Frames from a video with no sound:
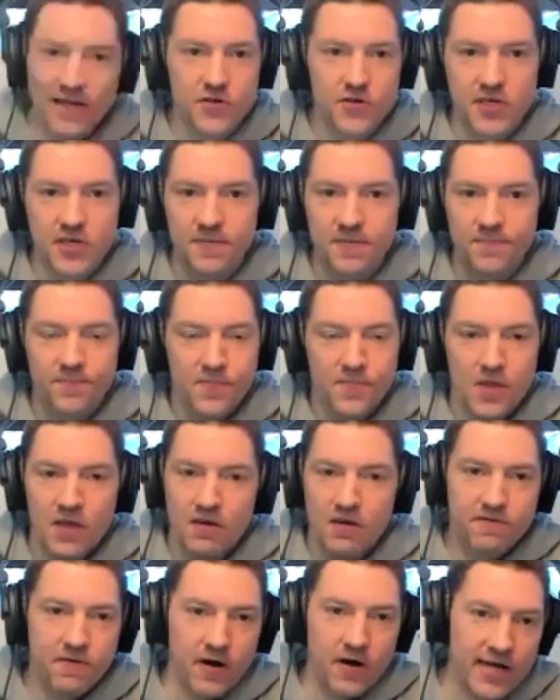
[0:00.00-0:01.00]
really.
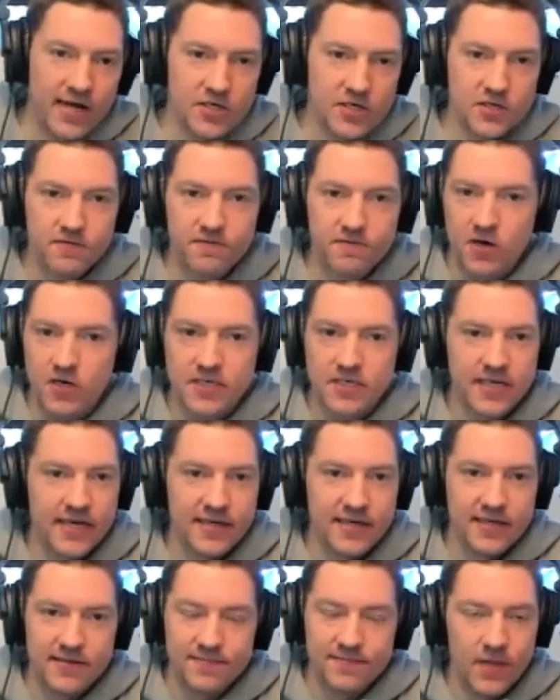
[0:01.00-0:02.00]
Fresh, first state.
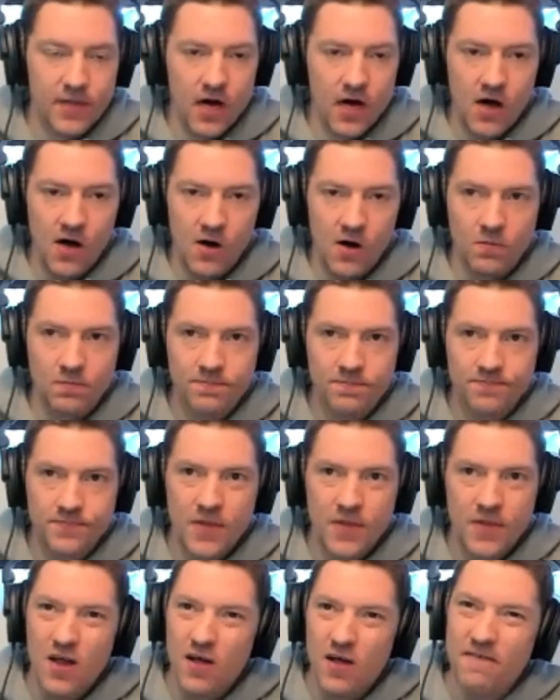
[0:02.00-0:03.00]
Um,
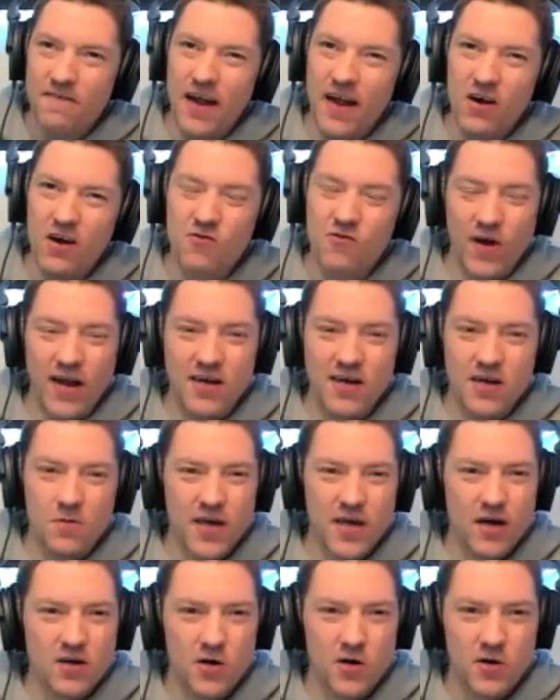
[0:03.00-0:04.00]
very randomly,
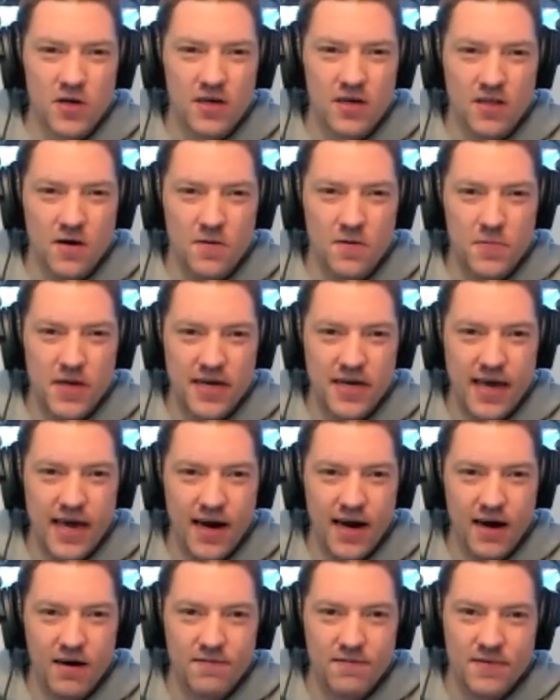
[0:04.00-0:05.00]
I'll go to Columbia
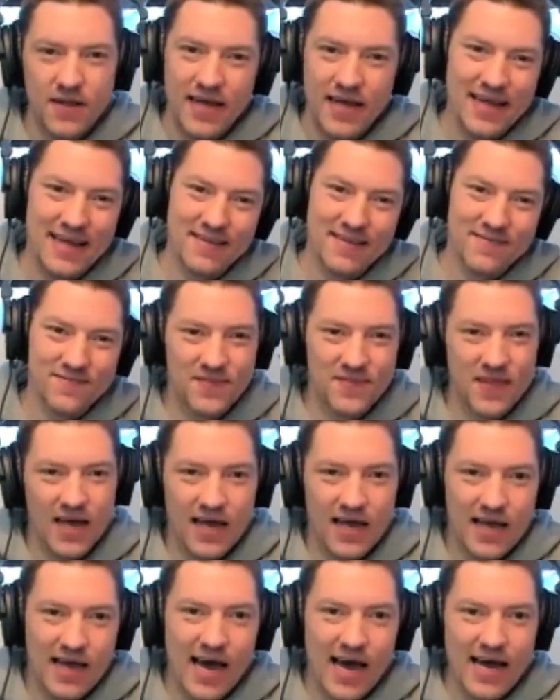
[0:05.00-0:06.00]
Care. I, uh,
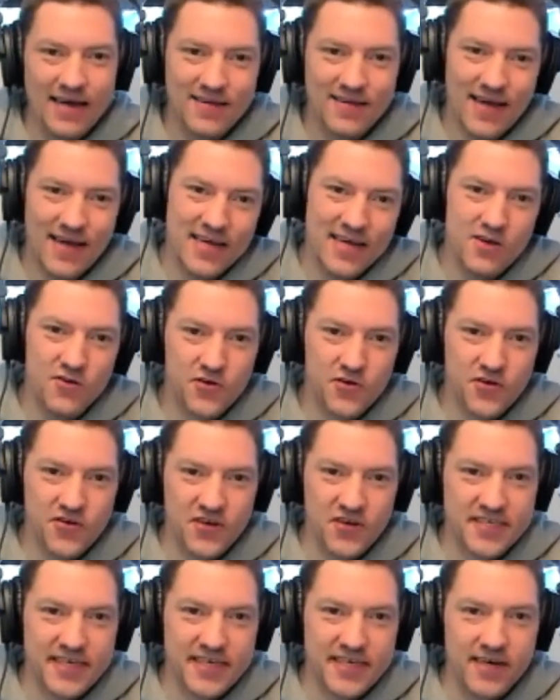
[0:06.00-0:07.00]
I, I usually
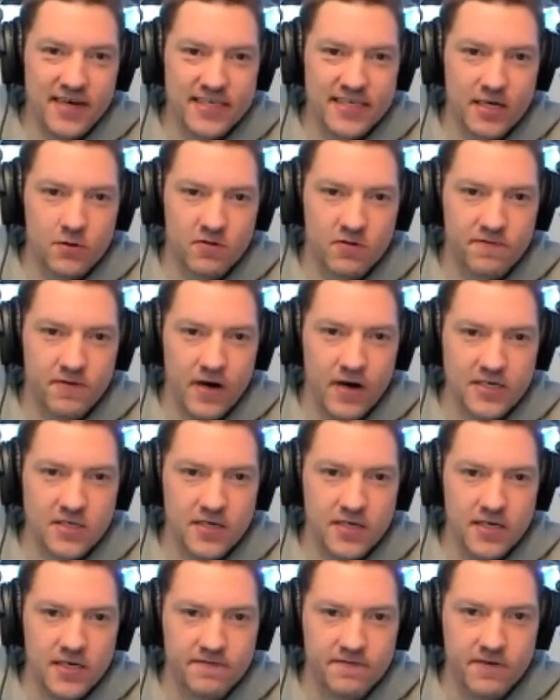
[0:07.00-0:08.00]
just tend to stick with fresh
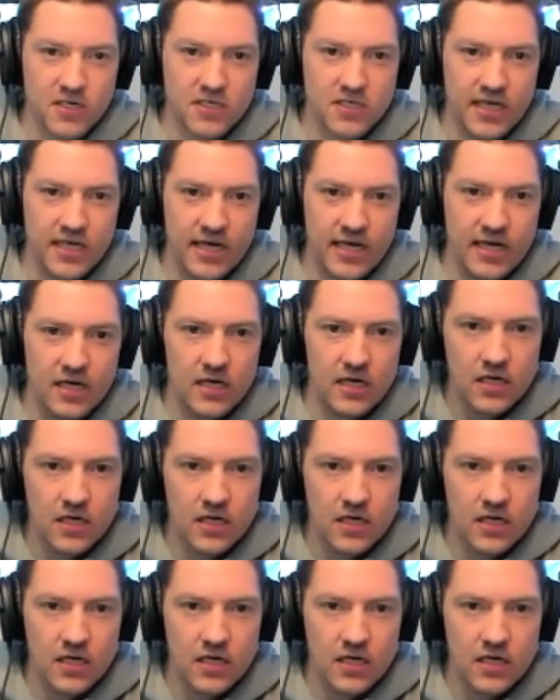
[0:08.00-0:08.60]
and first state